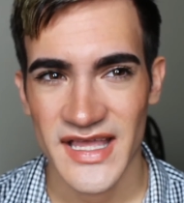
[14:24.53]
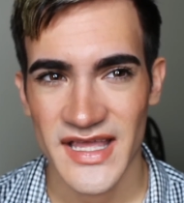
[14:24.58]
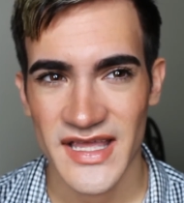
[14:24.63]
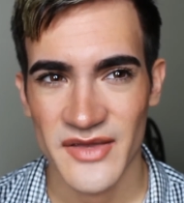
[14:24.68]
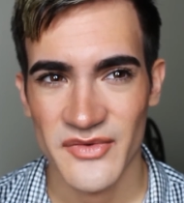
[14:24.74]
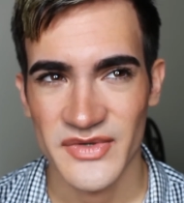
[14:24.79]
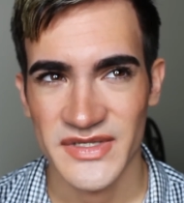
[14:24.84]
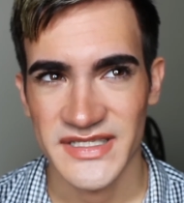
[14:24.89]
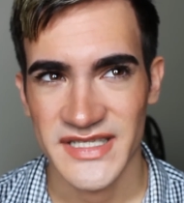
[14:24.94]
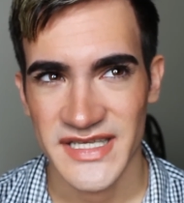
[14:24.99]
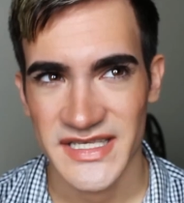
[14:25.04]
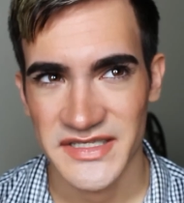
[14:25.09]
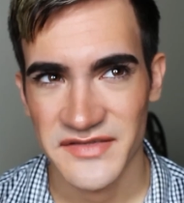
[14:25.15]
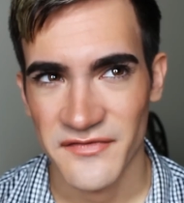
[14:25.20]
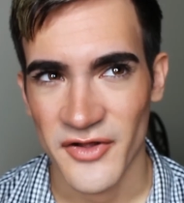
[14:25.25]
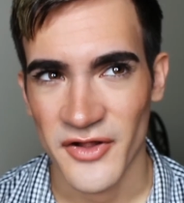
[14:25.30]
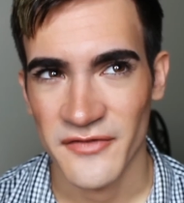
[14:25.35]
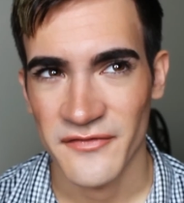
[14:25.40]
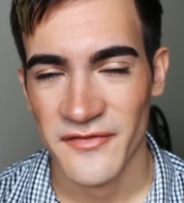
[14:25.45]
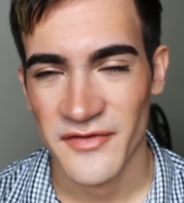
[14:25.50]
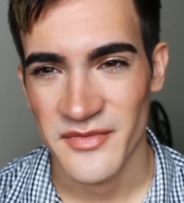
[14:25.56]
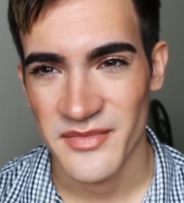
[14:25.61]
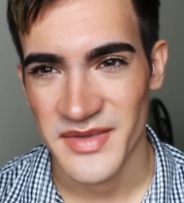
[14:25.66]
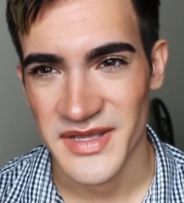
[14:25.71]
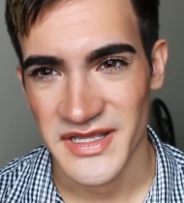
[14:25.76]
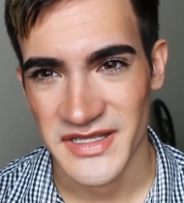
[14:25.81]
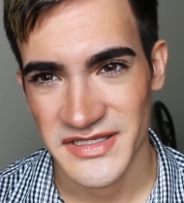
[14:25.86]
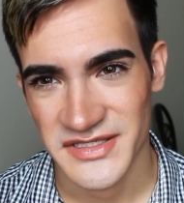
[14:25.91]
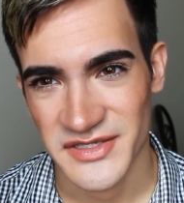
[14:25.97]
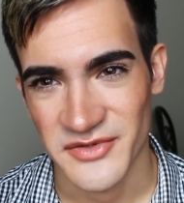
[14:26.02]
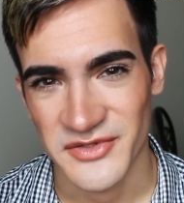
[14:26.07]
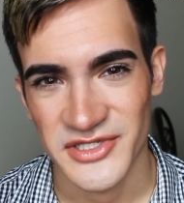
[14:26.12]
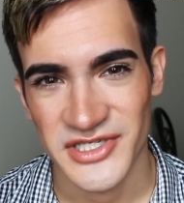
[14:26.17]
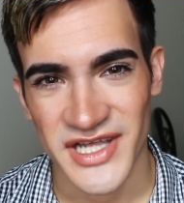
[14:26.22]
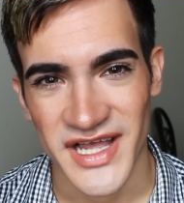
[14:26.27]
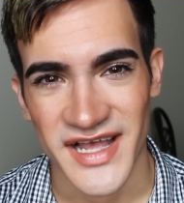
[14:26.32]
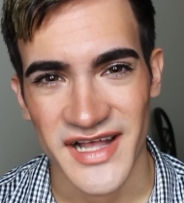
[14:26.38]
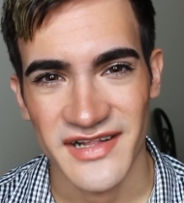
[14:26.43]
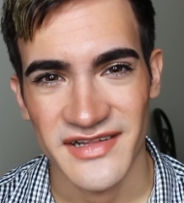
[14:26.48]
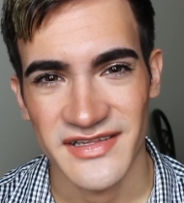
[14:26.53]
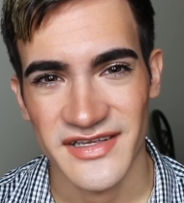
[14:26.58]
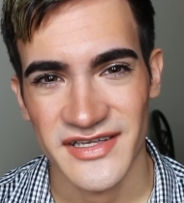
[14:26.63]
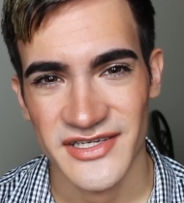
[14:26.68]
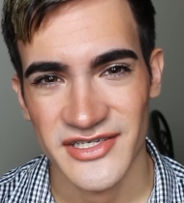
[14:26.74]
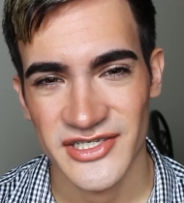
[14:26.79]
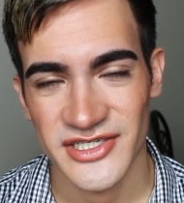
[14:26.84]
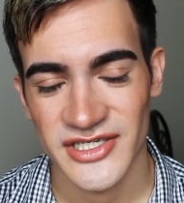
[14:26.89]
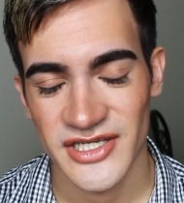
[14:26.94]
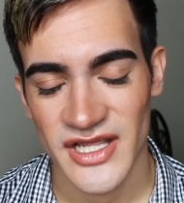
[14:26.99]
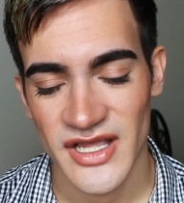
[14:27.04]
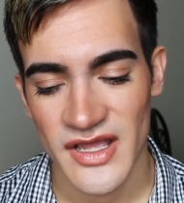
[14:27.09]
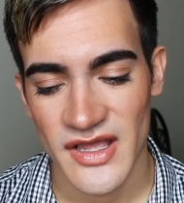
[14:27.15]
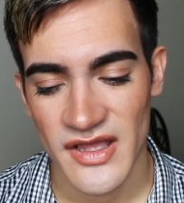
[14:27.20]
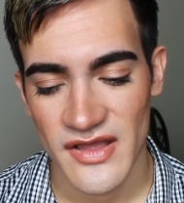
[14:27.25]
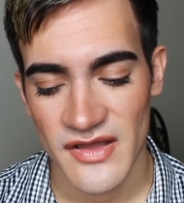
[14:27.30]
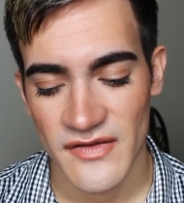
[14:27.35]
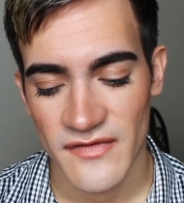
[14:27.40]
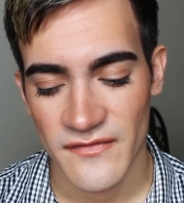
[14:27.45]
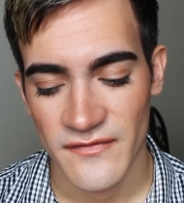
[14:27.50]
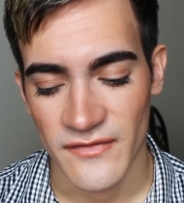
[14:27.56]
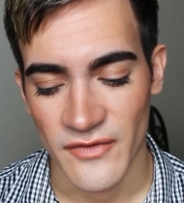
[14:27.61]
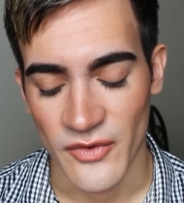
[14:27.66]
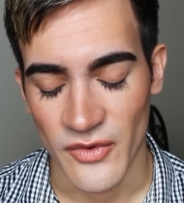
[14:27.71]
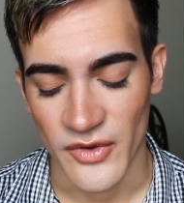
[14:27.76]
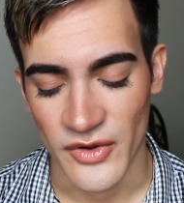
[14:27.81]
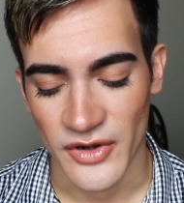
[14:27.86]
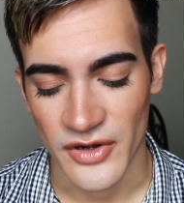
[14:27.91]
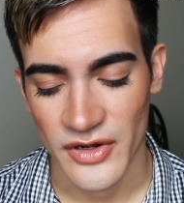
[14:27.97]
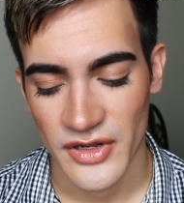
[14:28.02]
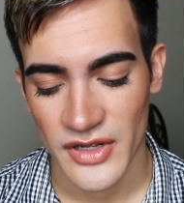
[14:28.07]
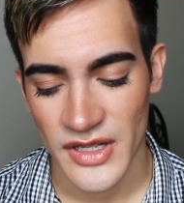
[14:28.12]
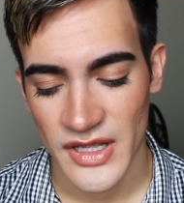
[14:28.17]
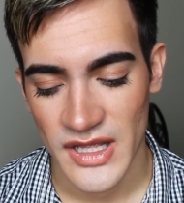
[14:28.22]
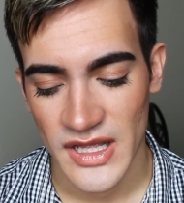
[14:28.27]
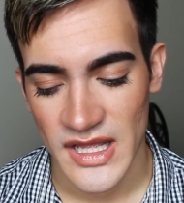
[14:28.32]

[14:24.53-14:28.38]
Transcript: It was his fault for being so childish, for